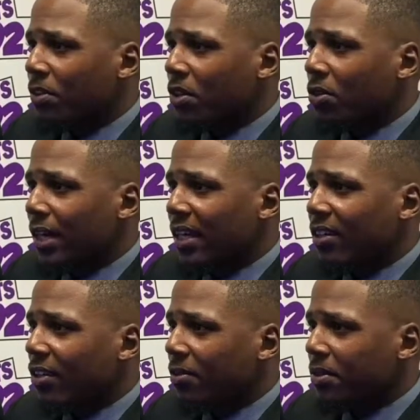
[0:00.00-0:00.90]
Colgate
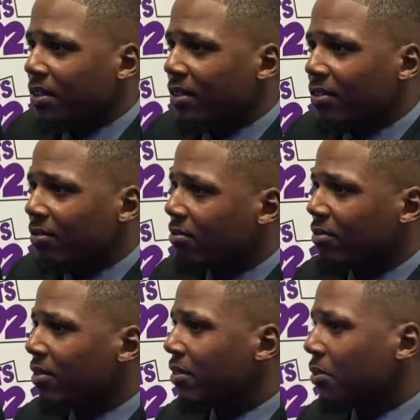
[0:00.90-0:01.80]
and all of a sudden,
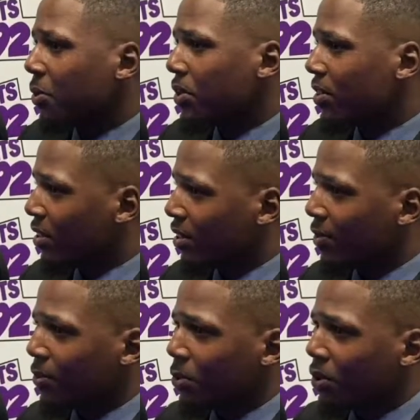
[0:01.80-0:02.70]
we're just in a
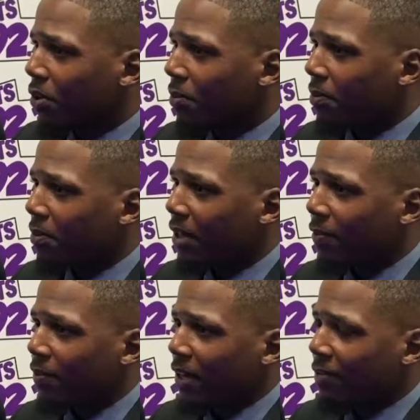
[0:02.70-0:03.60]
different world.
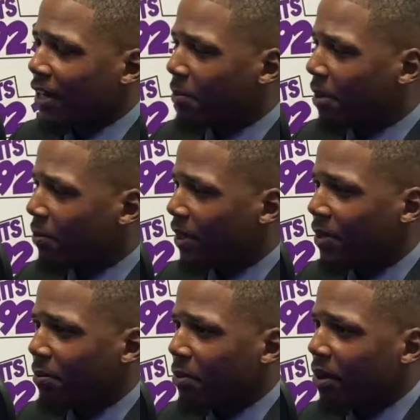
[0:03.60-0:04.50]
I fly my
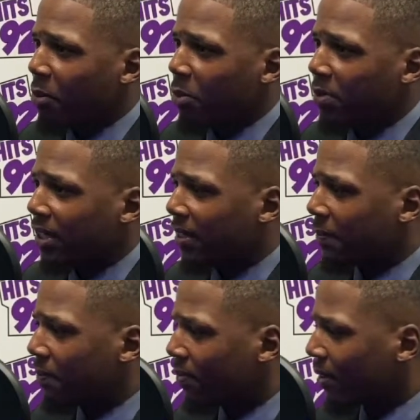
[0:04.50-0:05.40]
mom up
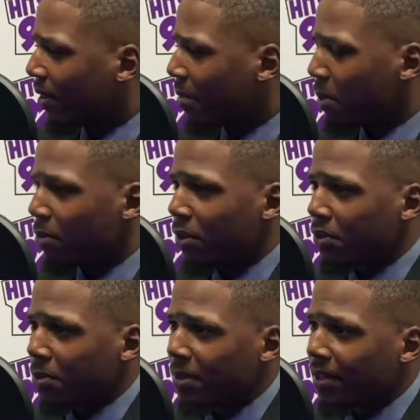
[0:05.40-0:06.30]
there, and my
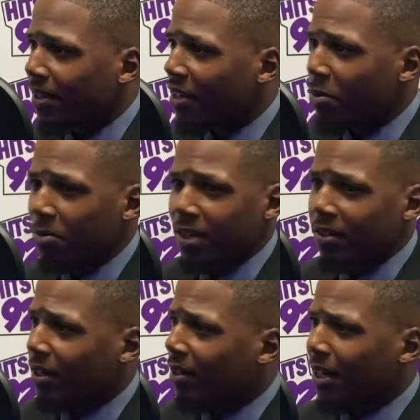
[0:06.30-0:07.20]
brothers up there. They come up
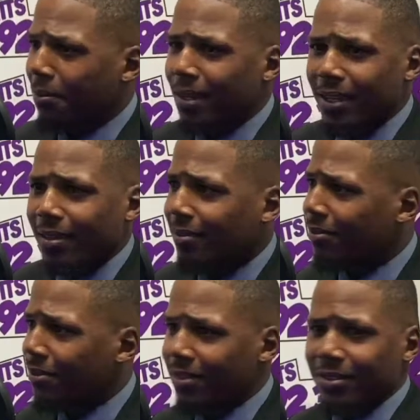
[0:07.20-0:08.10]
there and they're like, "Man,
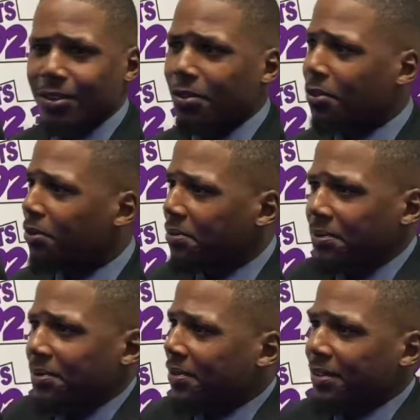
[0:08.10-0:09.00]
this is a whole
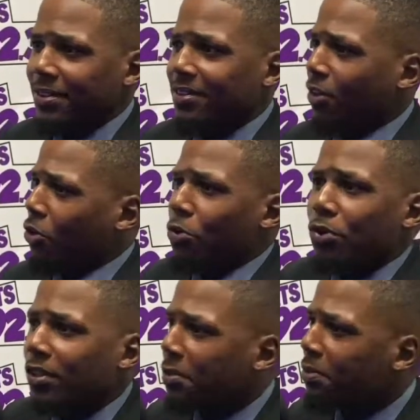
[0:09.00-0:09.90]

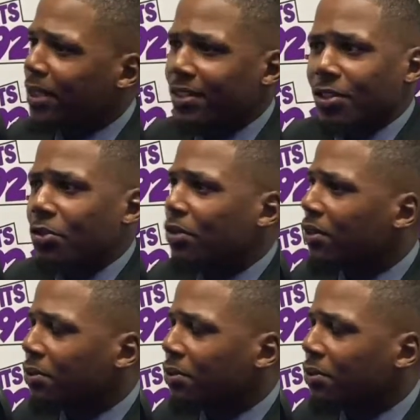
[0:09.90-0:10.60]
another place, whole another